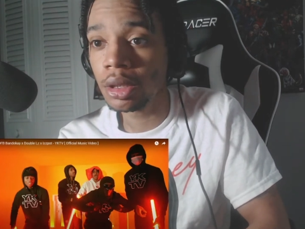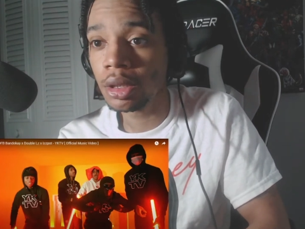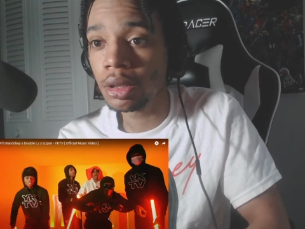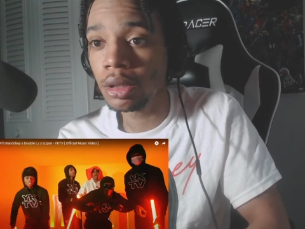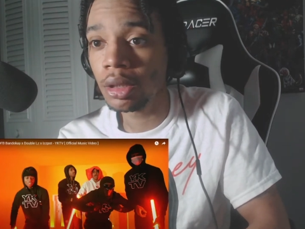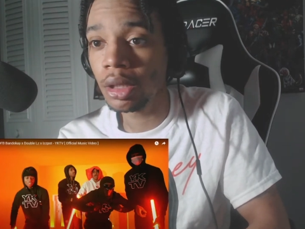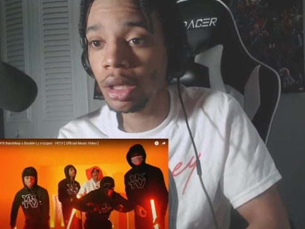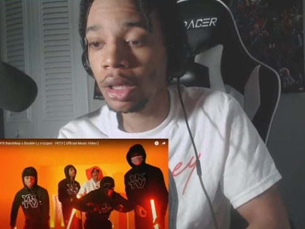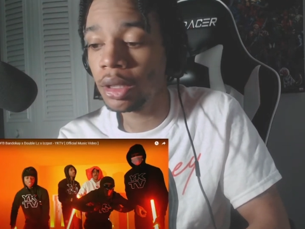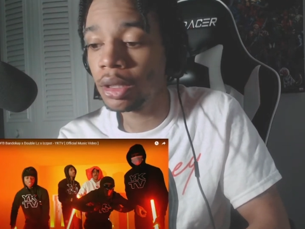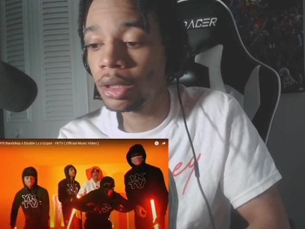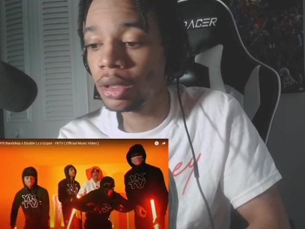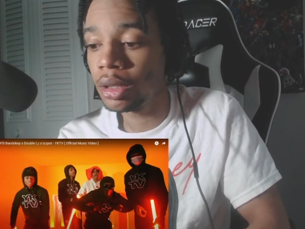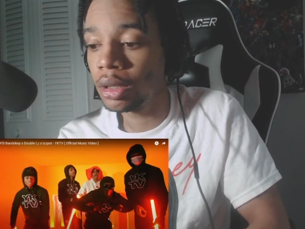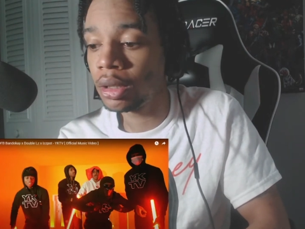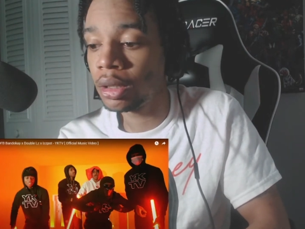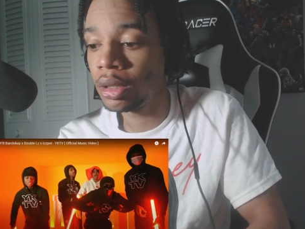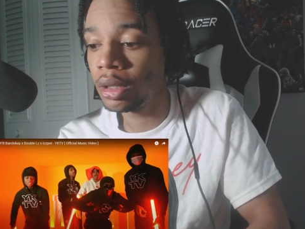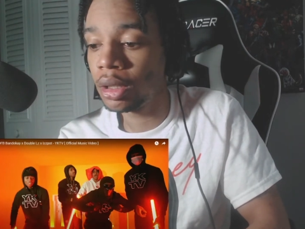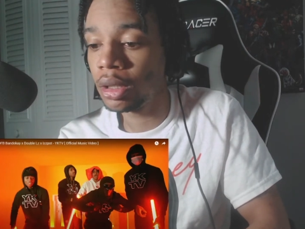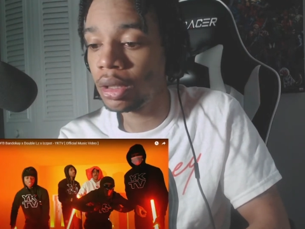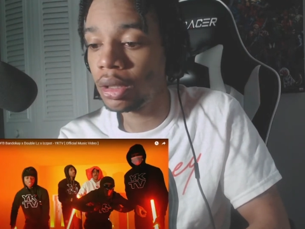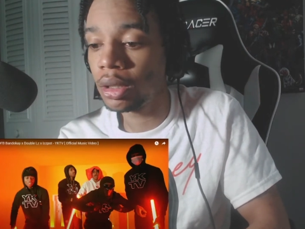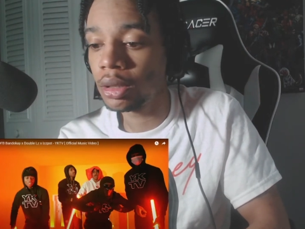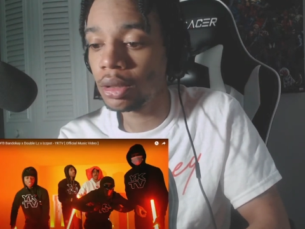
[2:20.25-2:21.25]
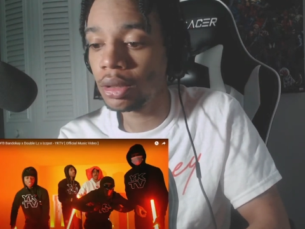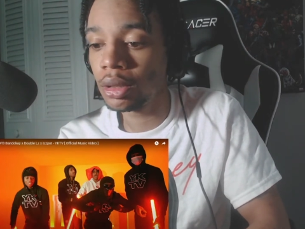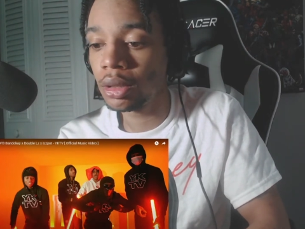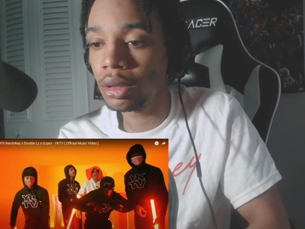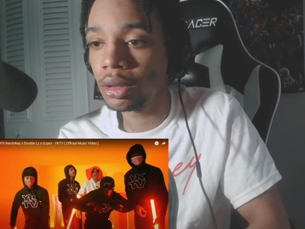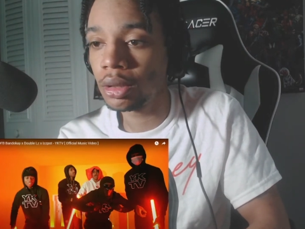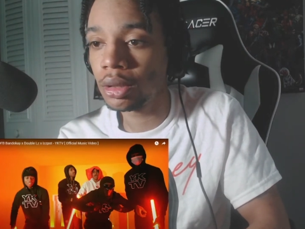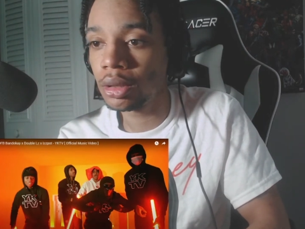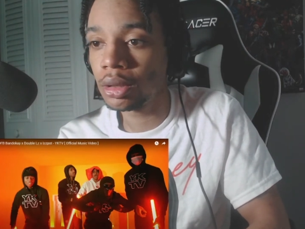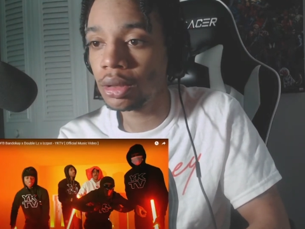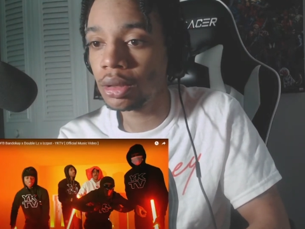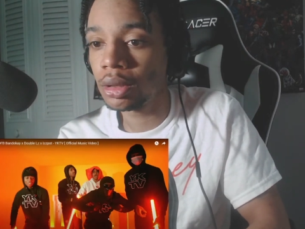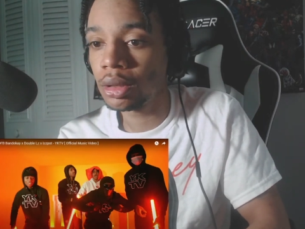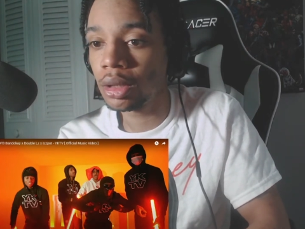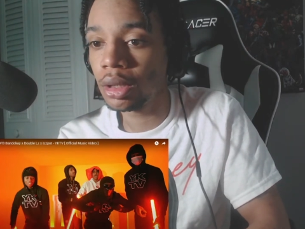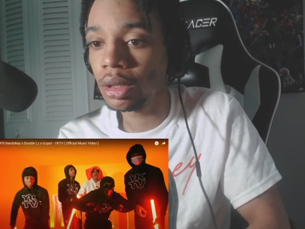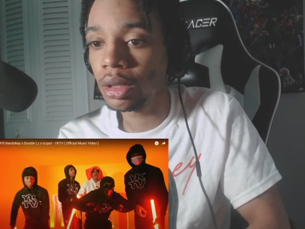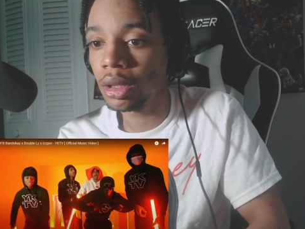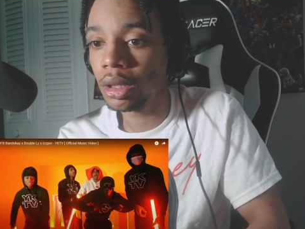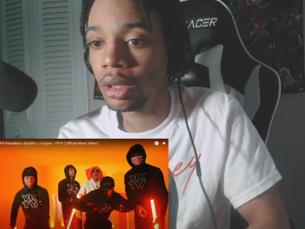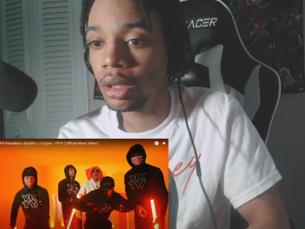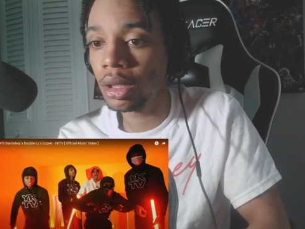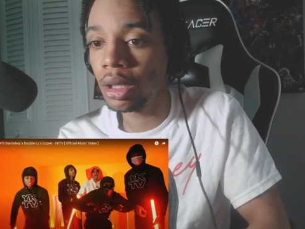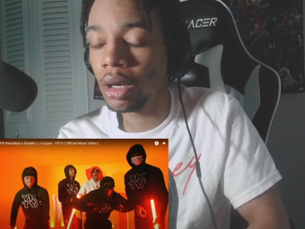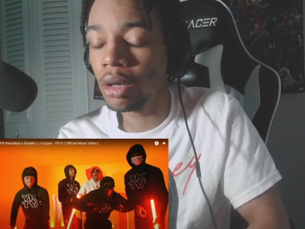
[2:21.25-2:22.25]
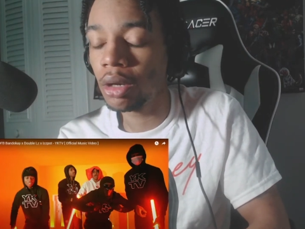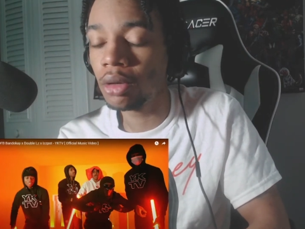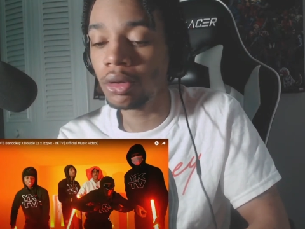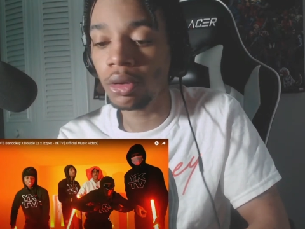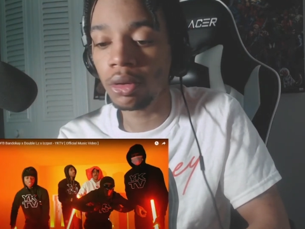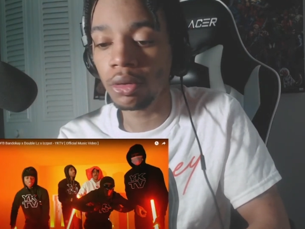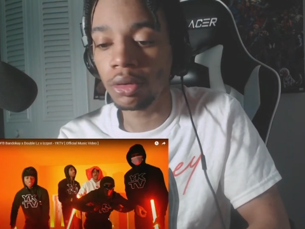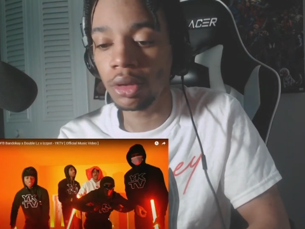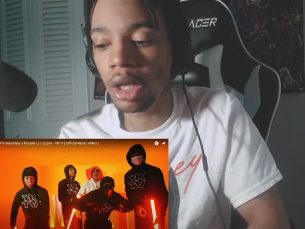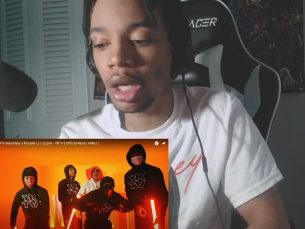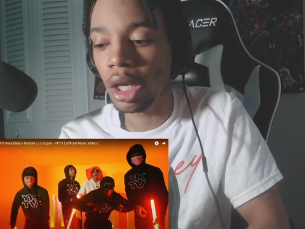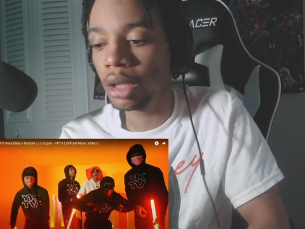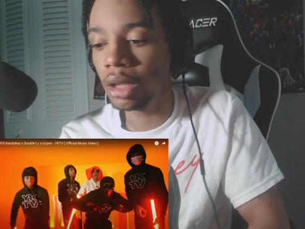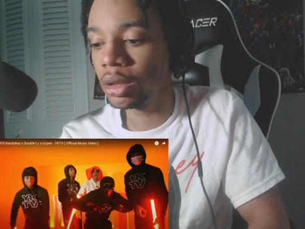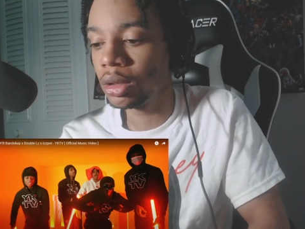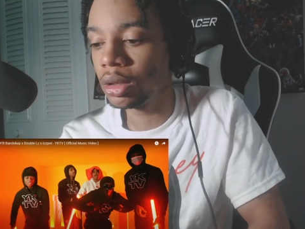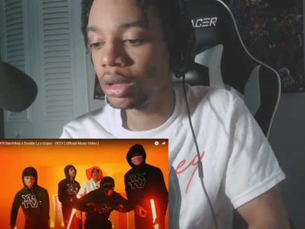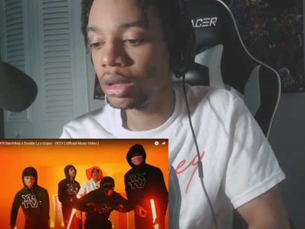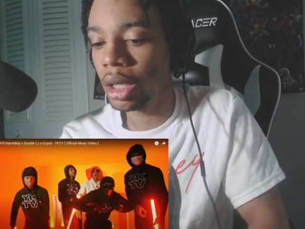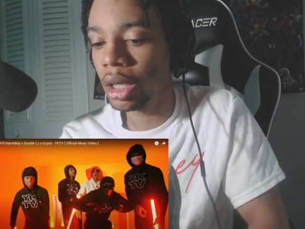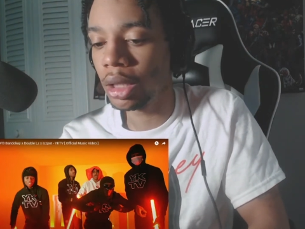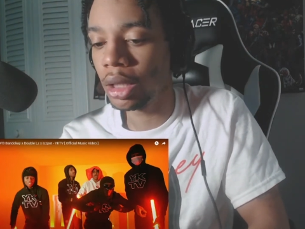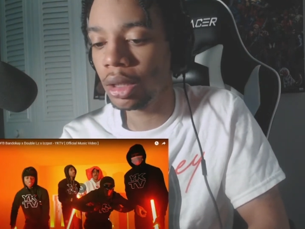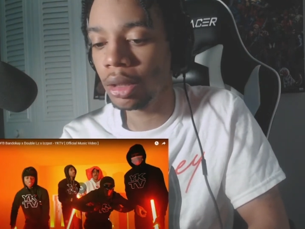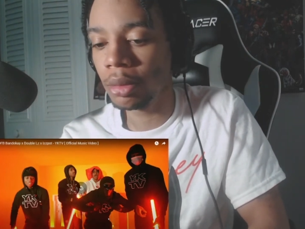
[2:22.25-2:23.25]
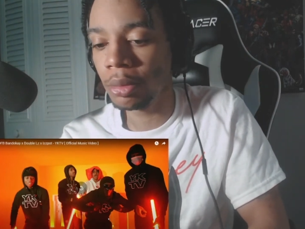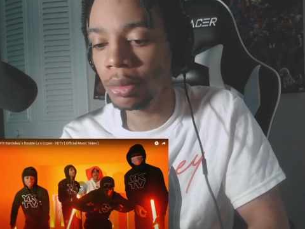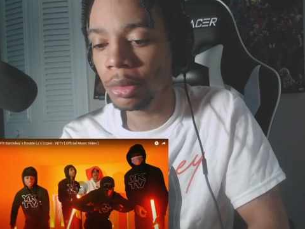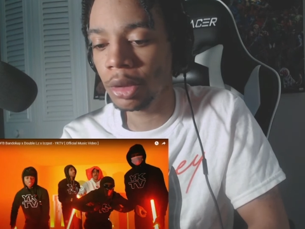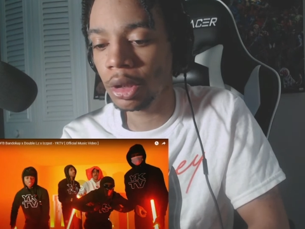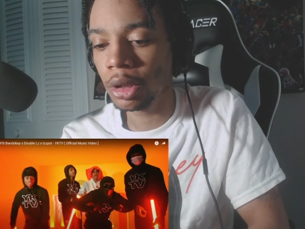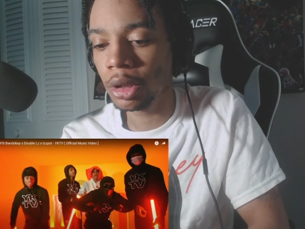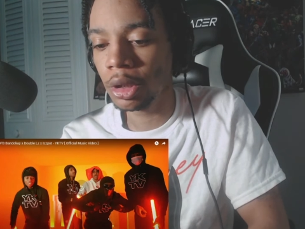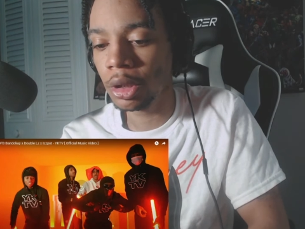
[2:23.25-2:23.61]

Like I don't know. Y'all, y'all let me know.